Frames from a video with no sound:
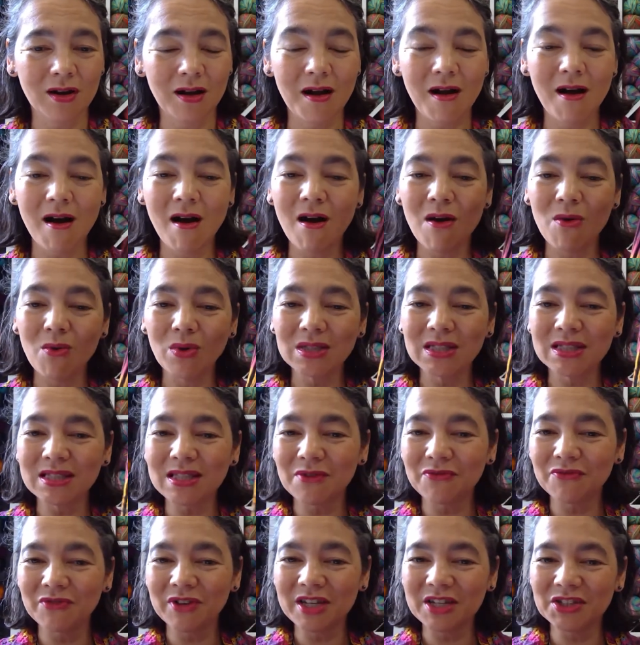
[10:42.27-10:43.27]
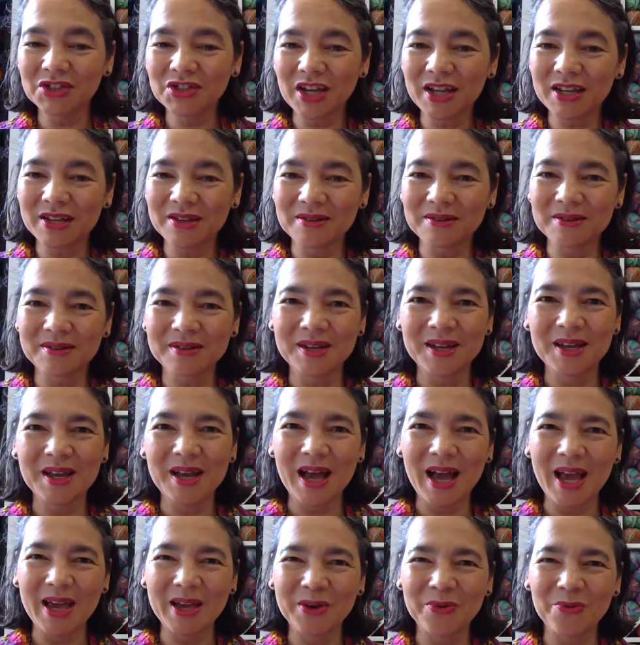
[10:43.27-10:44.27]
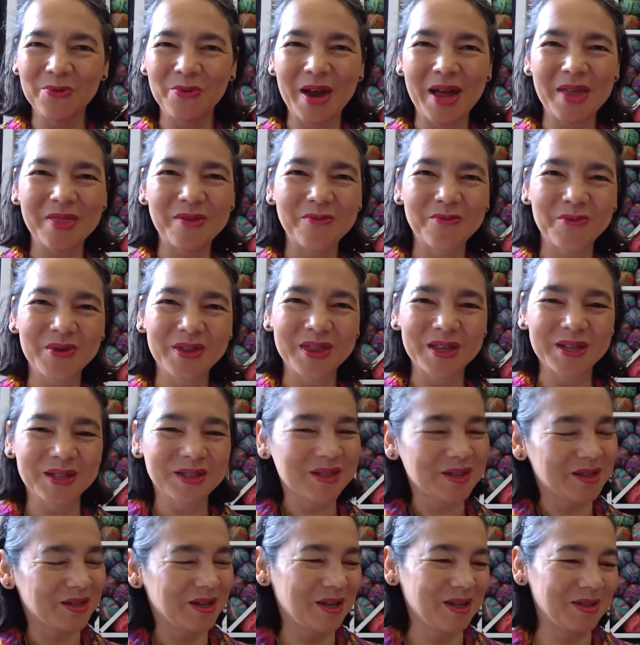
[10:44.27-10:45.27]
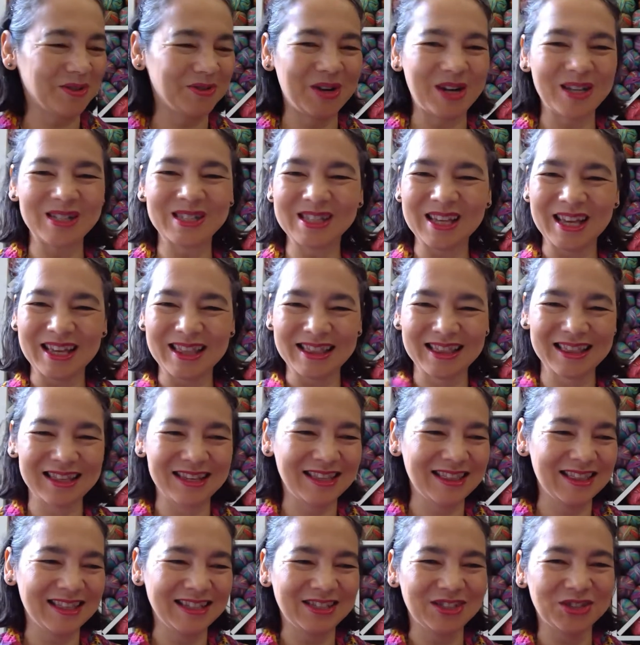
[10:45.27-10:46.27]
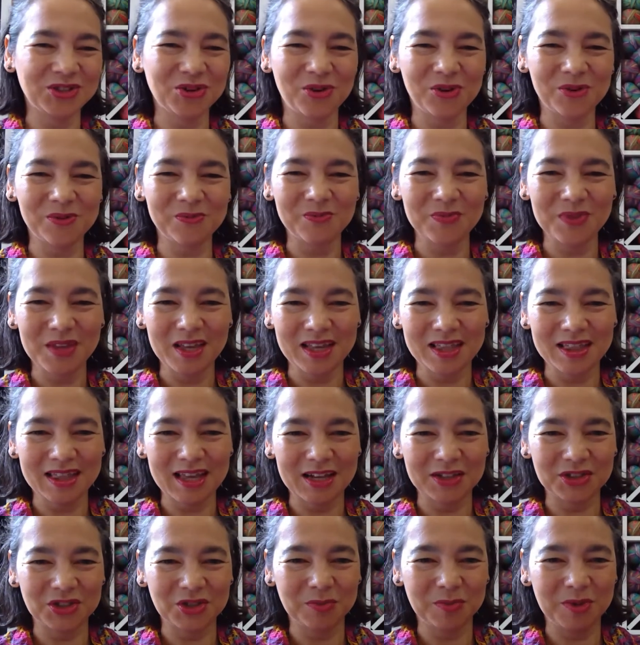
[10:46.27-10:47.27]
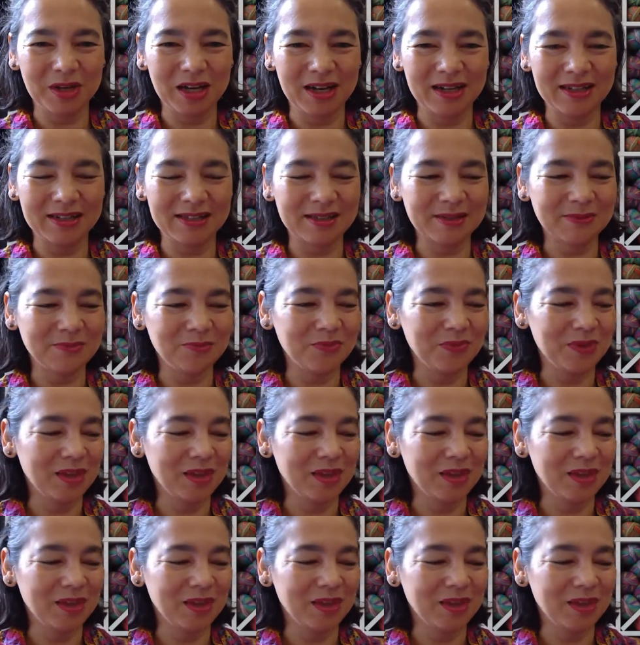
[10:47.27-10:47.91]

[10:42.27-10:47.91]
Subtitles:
Ah, once they're finished, I can wear them with this dress and this shawl. That should be nice.